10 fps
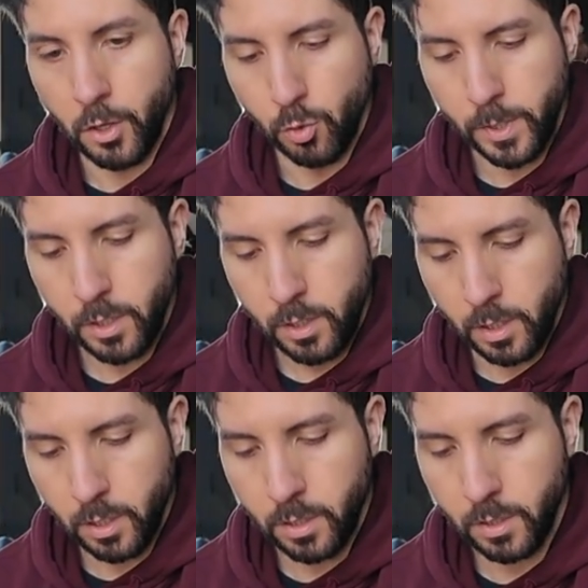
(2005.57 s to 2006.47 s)
You'll be good
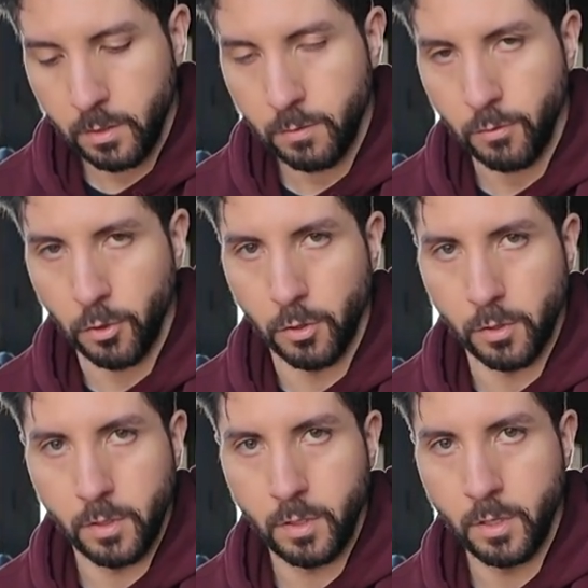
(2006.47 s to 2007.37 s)

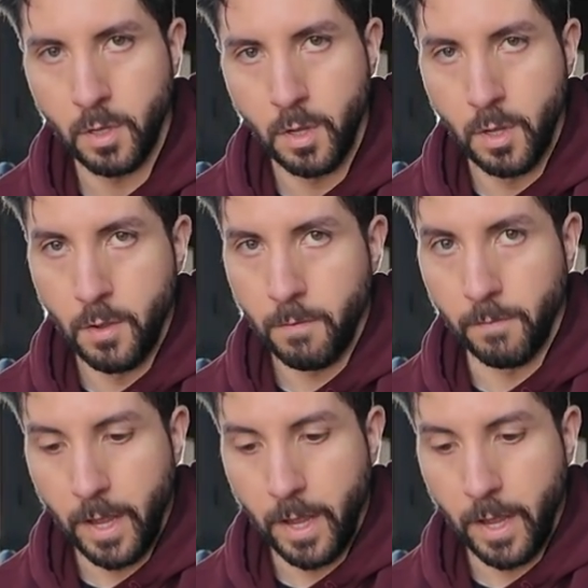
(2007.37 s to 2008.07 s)
for the